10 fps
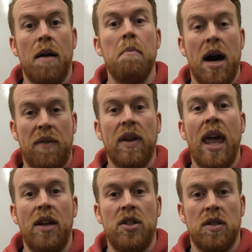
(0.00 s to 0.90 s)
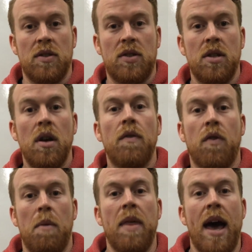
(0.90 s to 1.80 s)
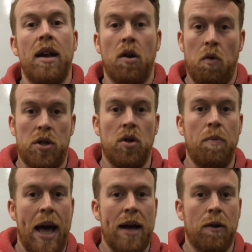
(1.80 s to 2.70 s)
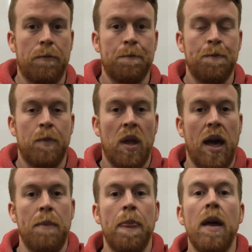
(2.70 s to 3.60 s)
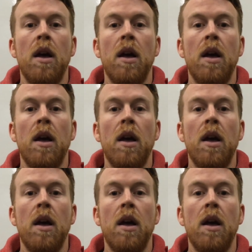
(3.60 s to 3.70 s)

modifications from that original pattern, okay?